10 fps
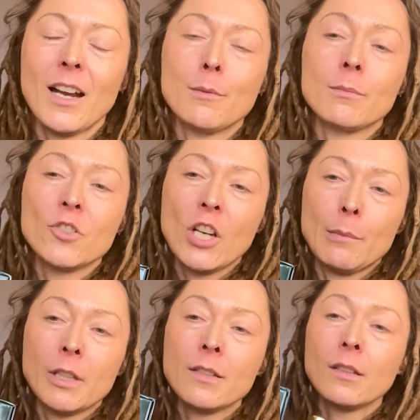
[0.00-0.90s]
I'm
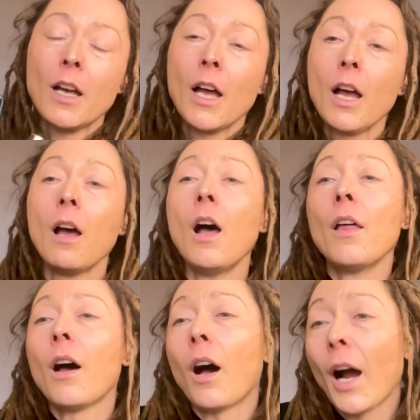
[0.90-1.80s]
shameless.
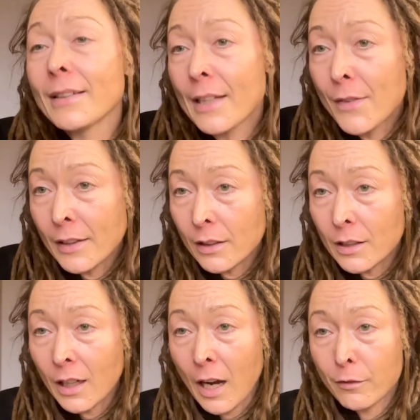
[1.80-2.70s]
I did think that
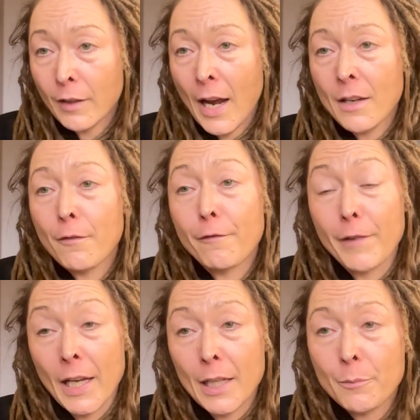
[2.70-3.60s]
the coffrette
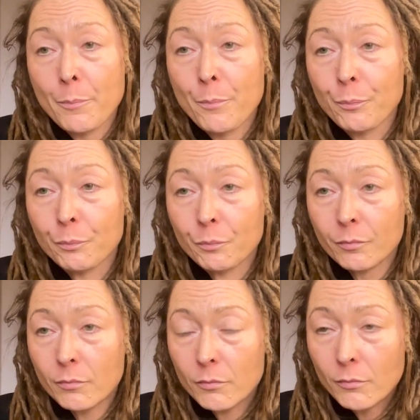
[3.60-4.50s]
fit
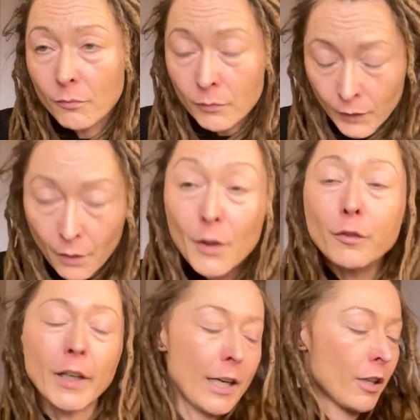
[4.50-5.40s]
the
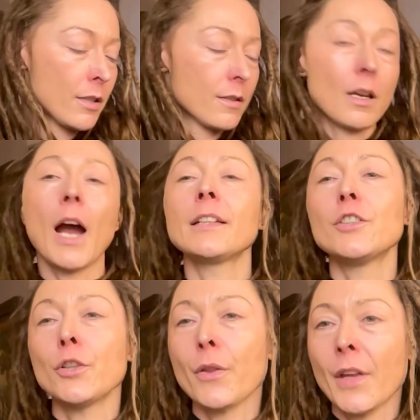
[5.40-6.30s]
fragrance. I
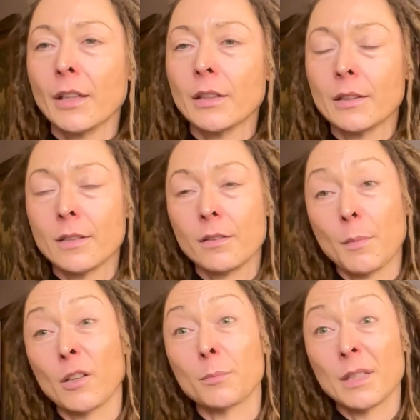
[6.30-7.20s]
do think that this
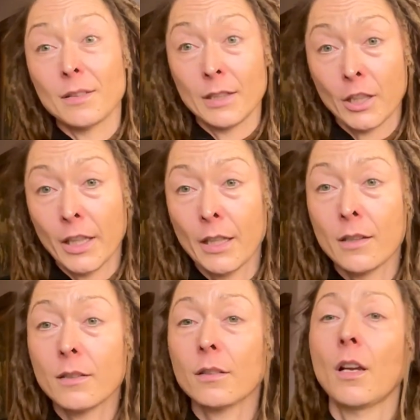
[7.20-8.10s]
smells
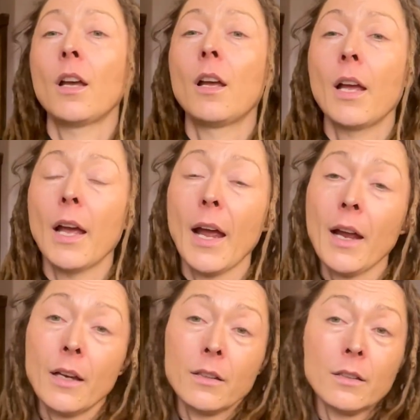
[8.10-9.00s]
mysterious
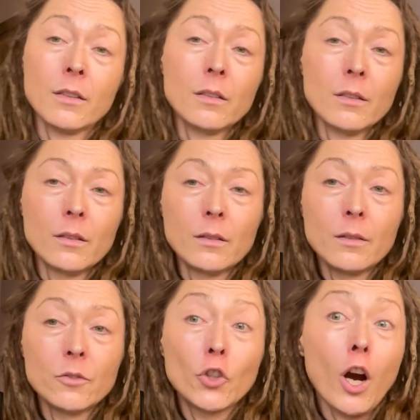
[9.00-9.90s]
and
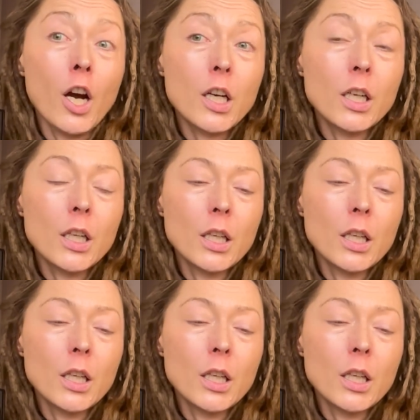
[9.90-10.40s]
dark.